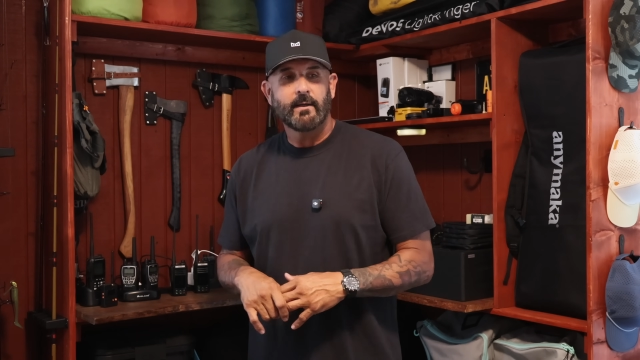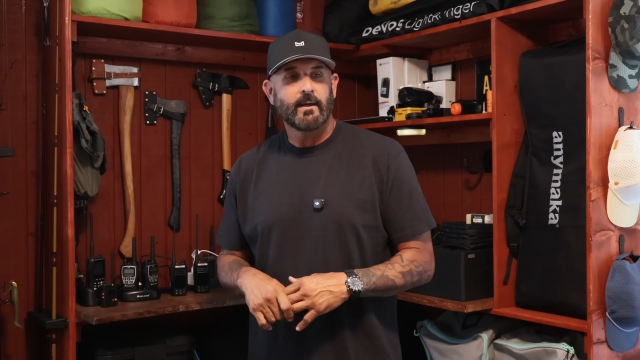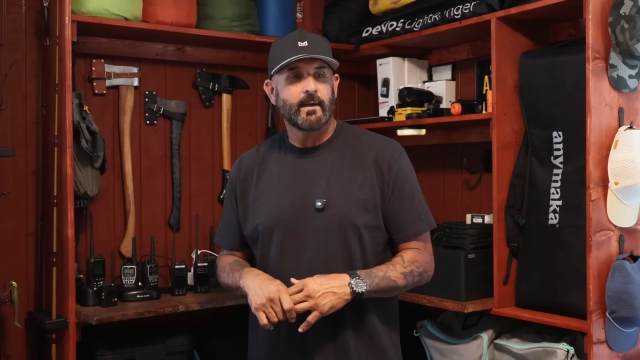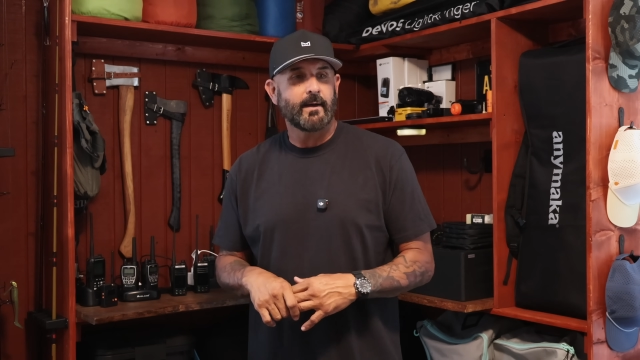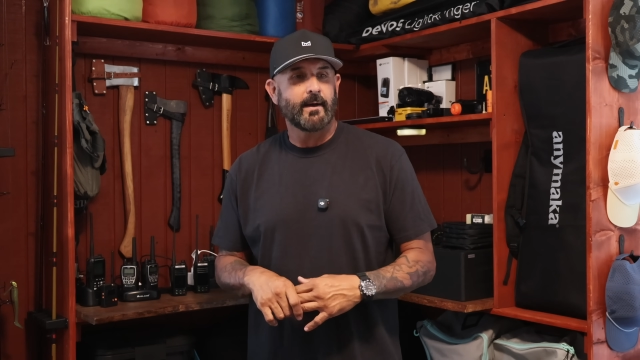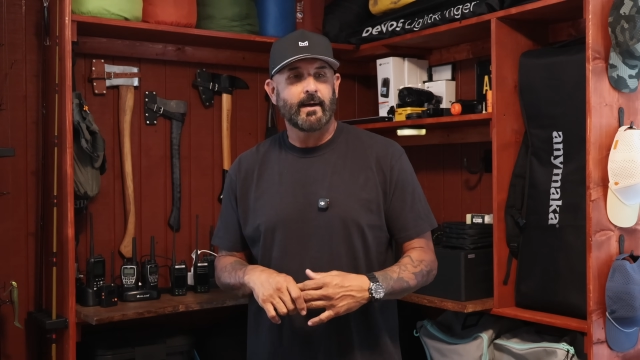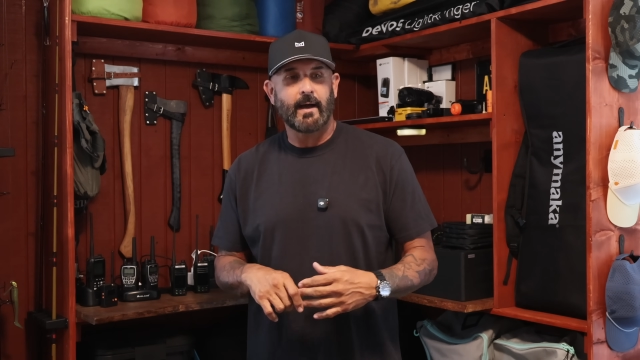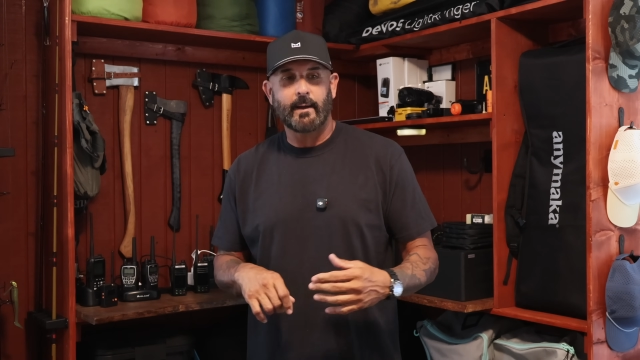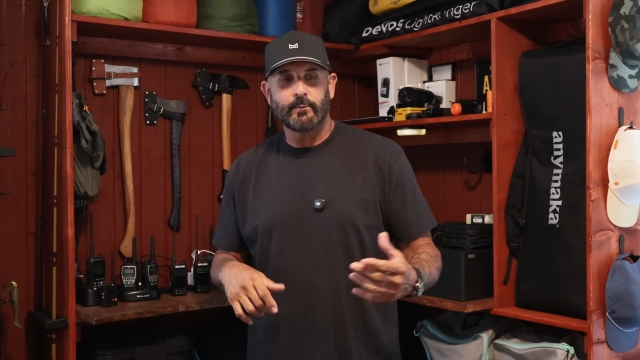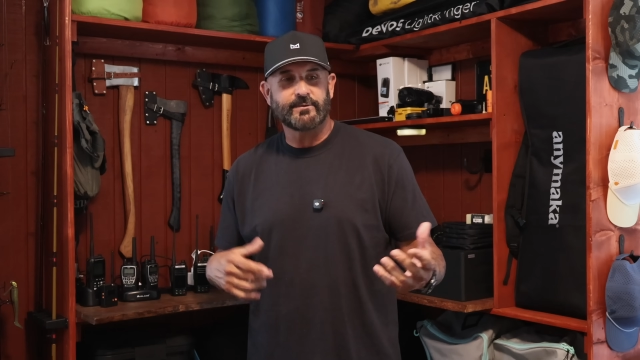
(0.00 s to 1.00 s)

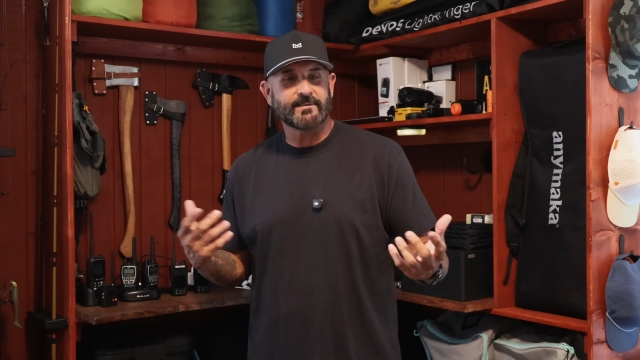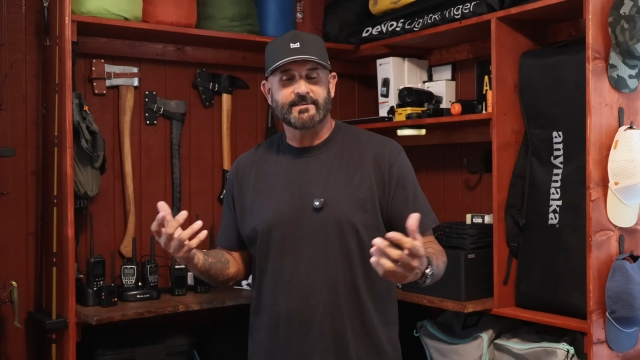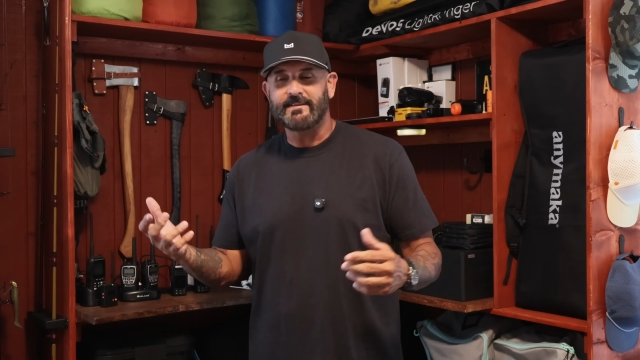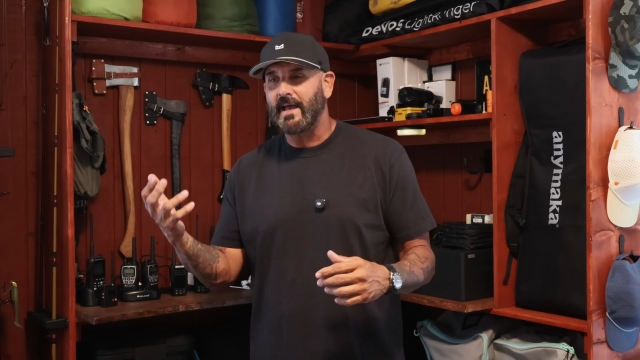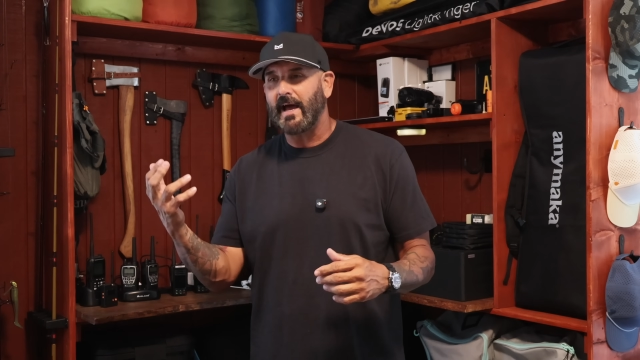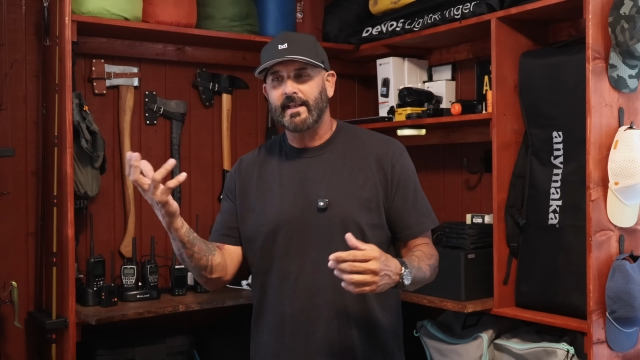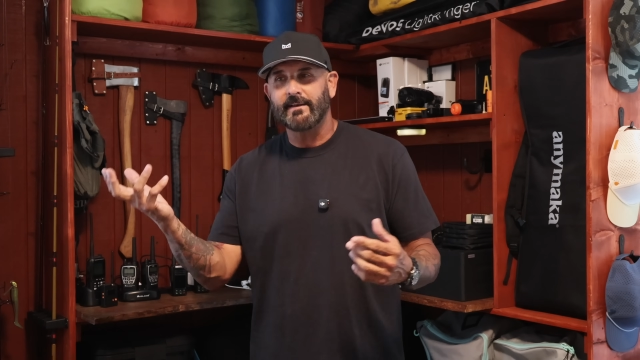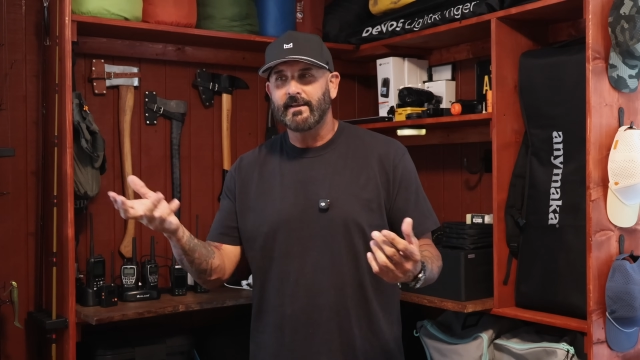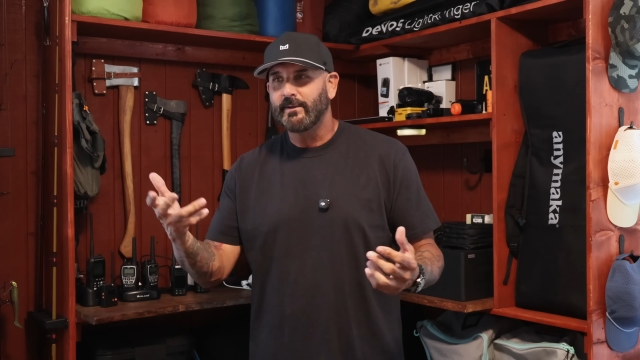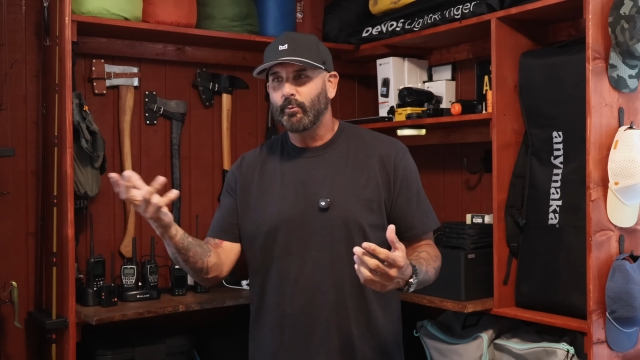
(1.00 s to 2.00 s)
I would just not
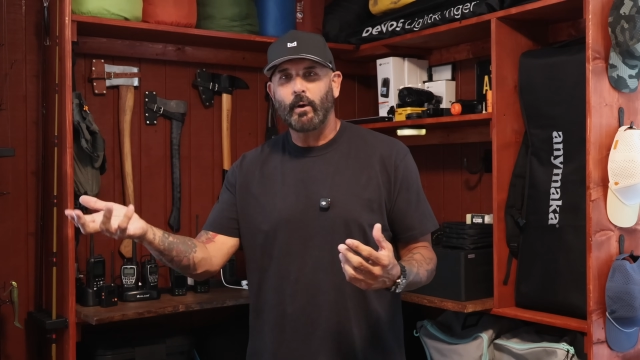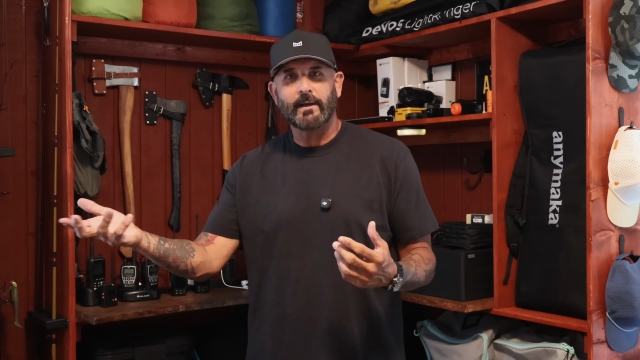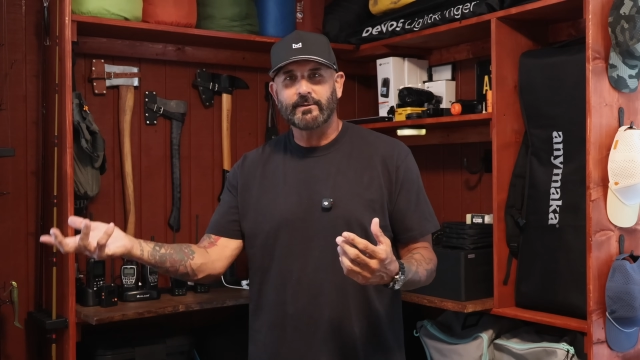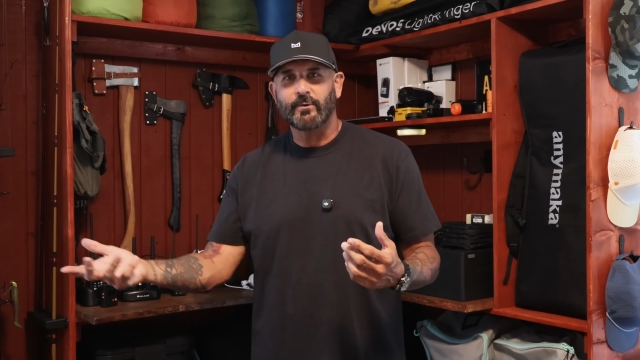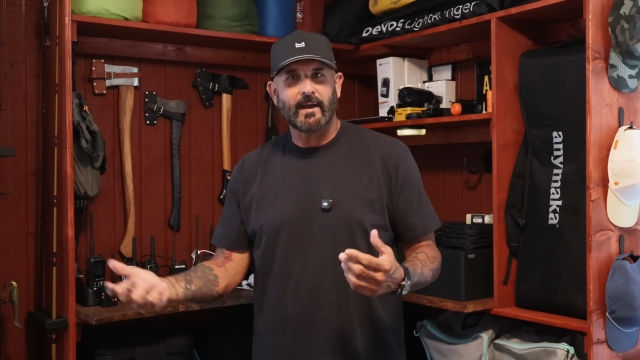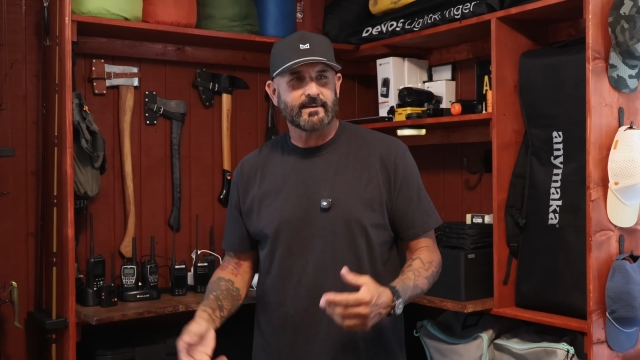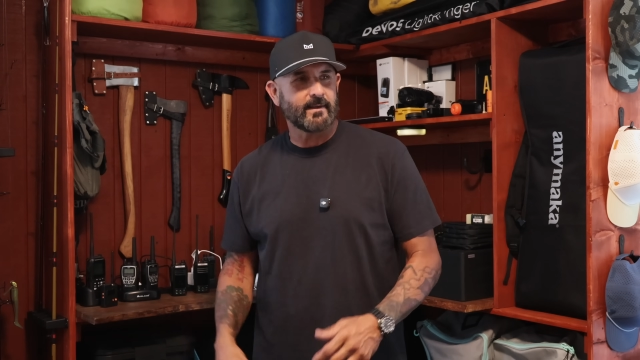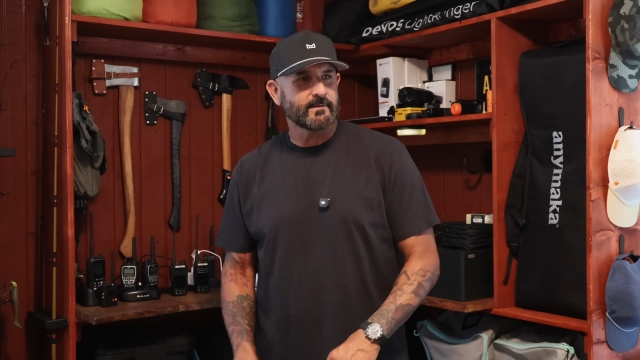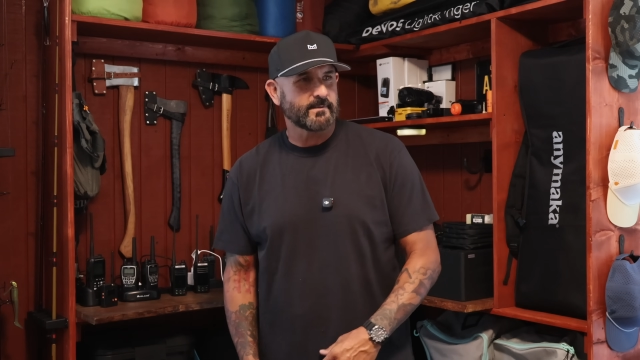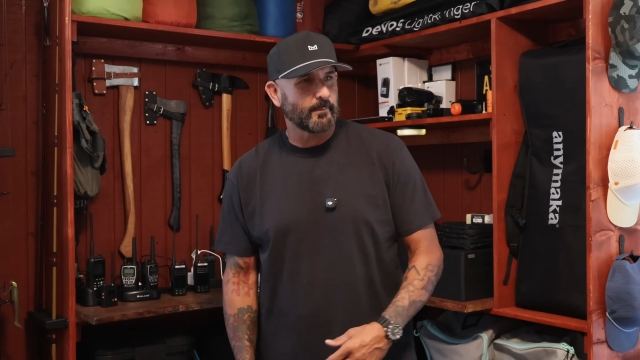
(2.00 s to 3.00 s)
want to track
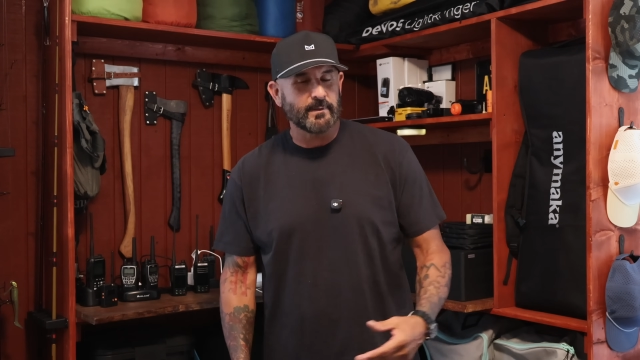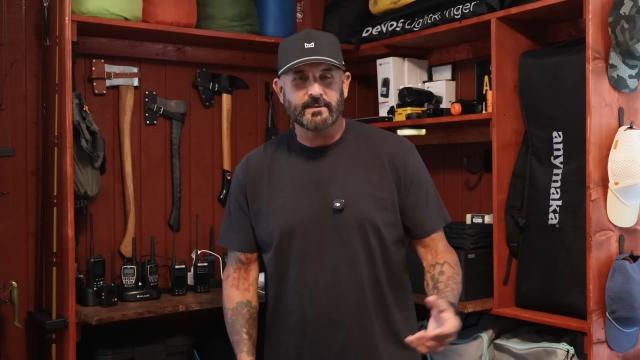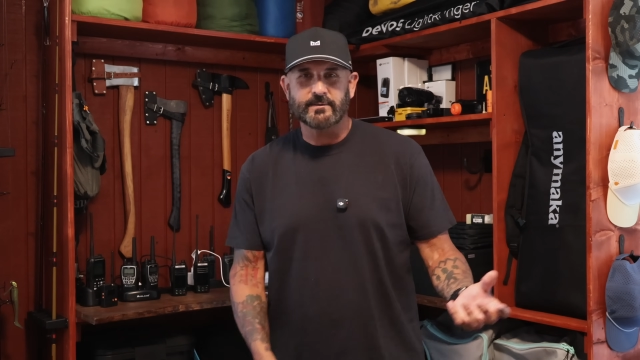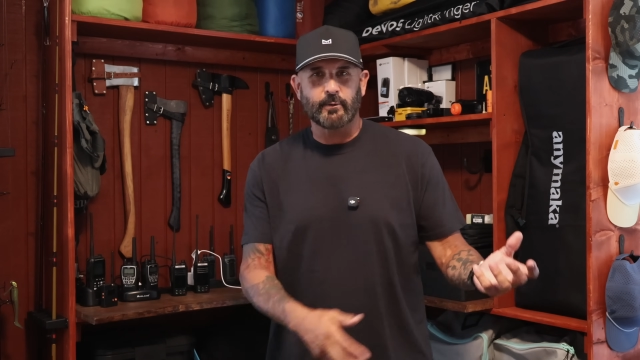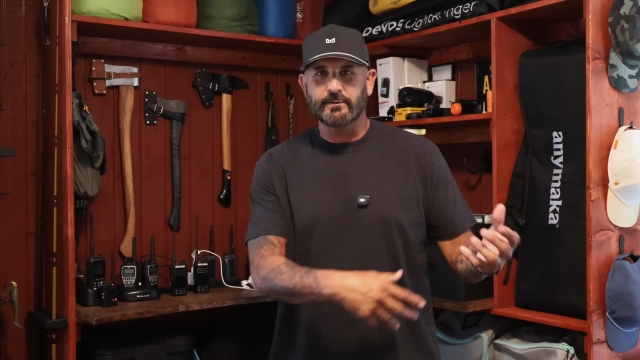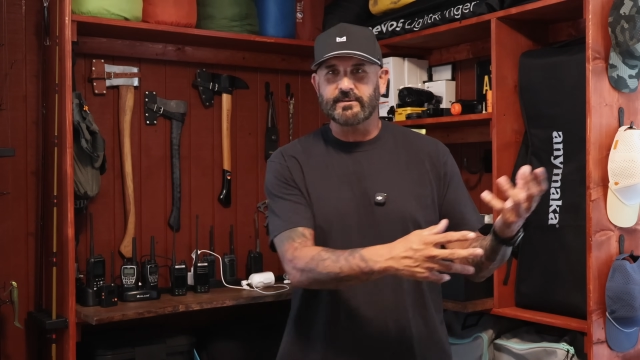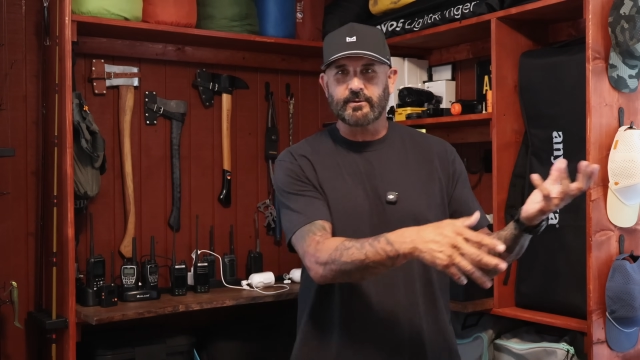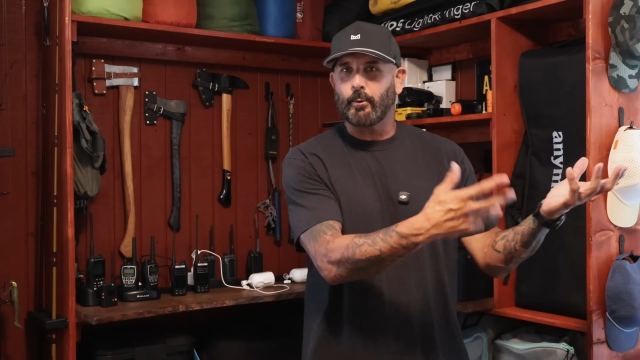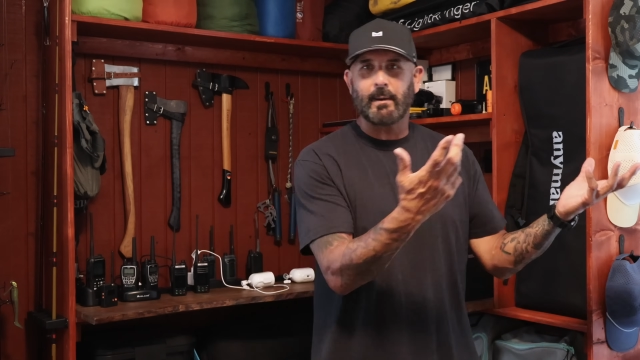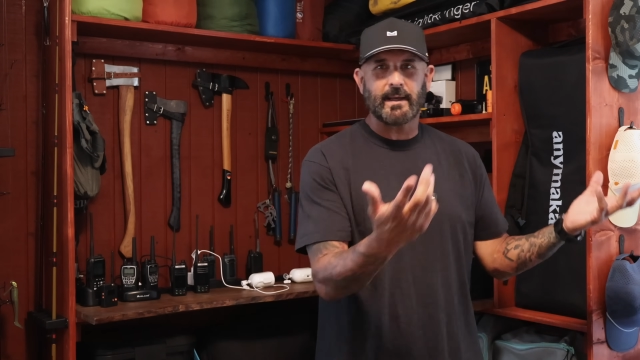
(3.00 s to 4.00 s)
down something, so I'd just
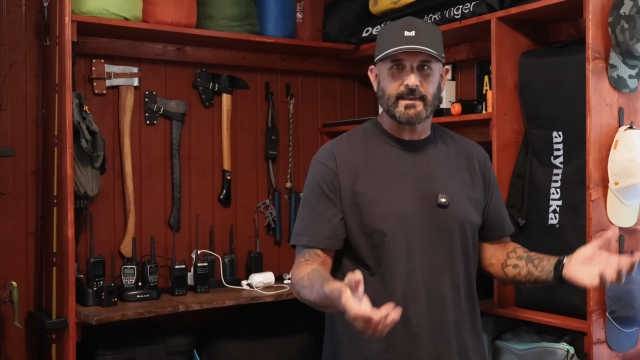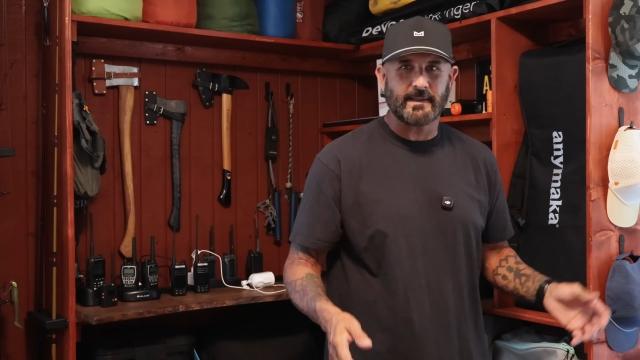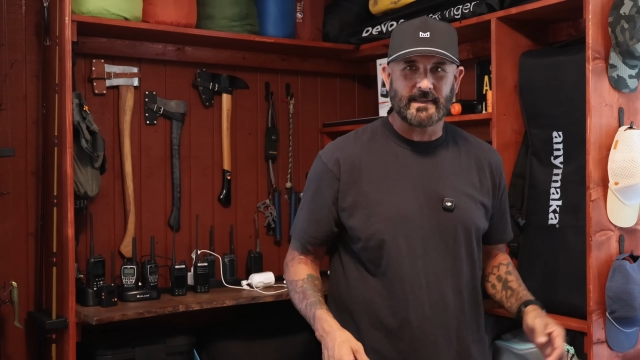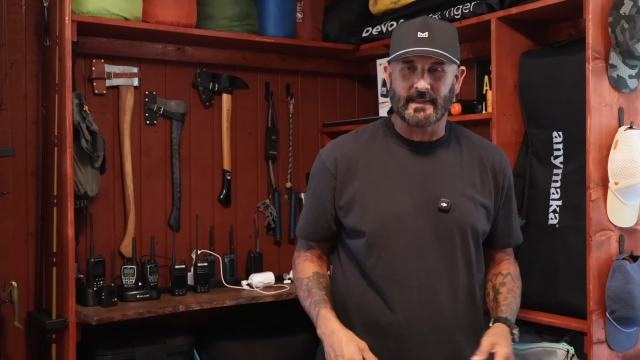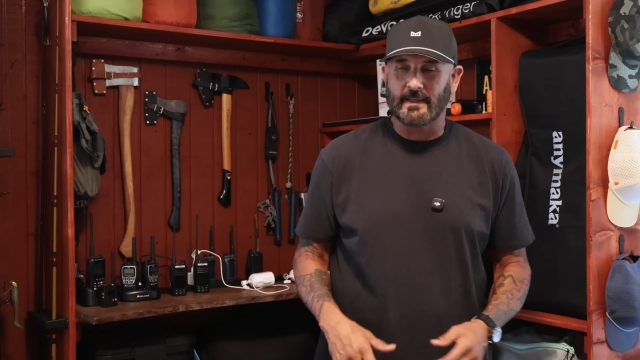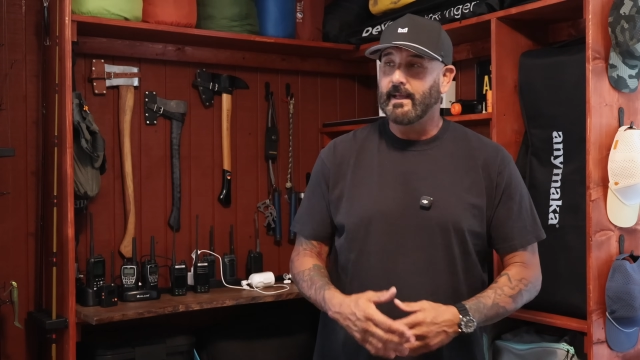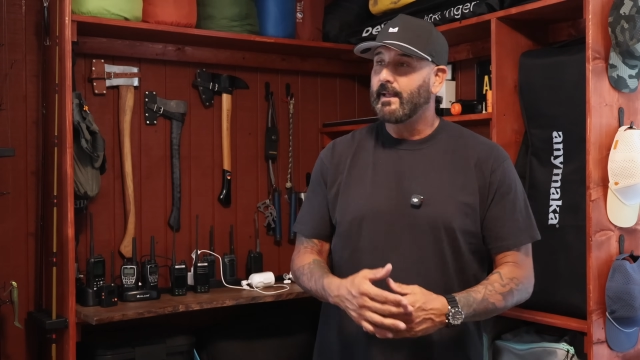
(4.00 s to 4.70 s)
go buy it again.